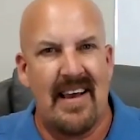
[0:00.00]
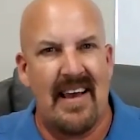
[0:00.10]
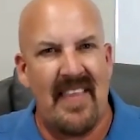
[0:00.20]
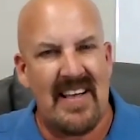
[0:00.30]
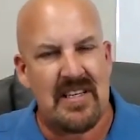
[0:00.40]

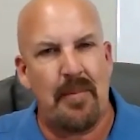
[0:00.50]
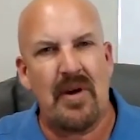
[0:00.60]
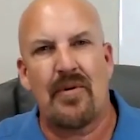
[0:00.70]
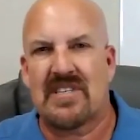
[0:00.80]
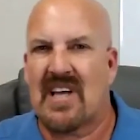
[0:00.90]
And that's a
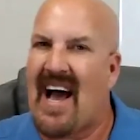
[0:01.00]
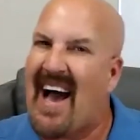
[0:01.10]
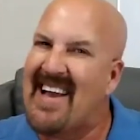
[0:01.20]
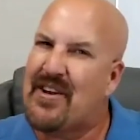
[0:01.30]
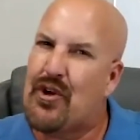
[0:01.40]
big reason
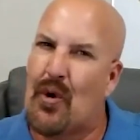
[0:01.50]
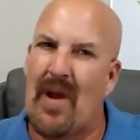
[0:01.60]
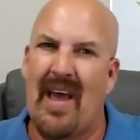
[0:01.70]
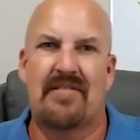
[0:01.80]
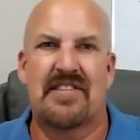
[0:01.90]
I
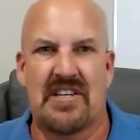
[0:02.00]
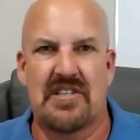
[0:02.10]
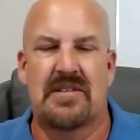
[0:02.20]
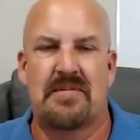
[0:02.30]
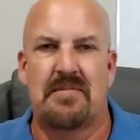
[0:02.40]
don't have
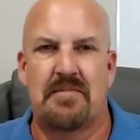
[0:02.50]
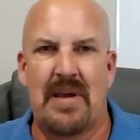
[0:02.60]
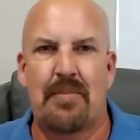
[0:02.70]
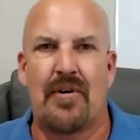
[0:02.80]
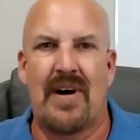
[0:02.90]
sales
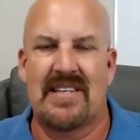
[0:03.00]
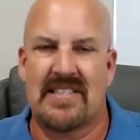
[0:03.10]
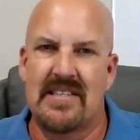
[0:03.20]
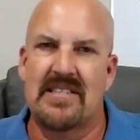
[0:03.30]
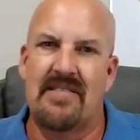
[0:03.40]
people at
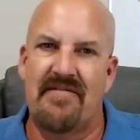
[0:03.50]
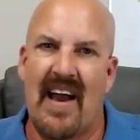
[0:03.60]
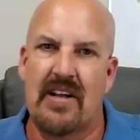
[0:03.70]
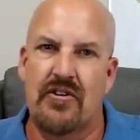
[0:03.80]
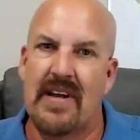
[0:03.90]
CNC
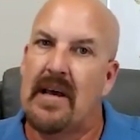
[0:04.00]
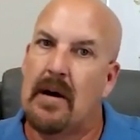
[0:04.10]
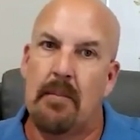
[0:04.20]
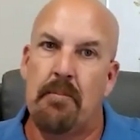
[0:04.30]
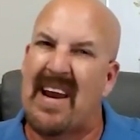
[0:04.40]
Factory,
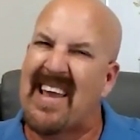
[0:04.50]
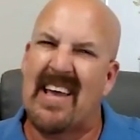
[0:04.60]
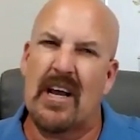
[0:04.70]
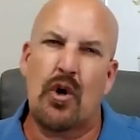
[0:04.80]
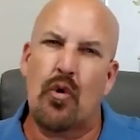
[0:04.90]
but
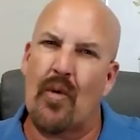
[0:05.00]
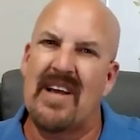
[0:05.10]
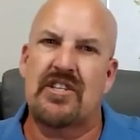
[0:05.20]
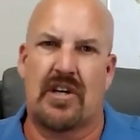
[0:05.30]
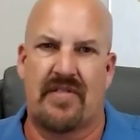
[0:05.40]
again, a
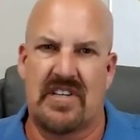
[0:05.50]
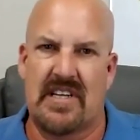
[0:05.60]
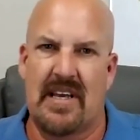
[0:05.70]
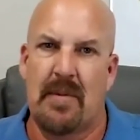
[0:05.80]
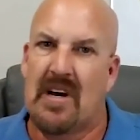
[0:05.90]
great service
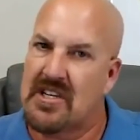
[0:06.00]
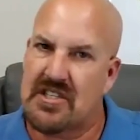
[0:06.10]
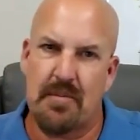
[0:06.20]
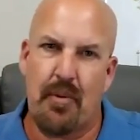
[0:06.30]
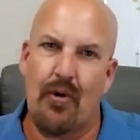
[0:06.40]
team,
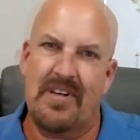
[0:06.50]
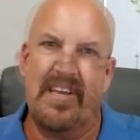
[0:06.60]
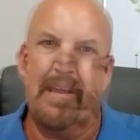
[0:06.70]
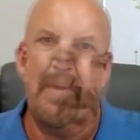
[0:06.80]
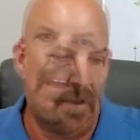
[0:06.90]
support
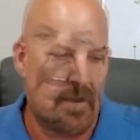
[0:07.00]
team.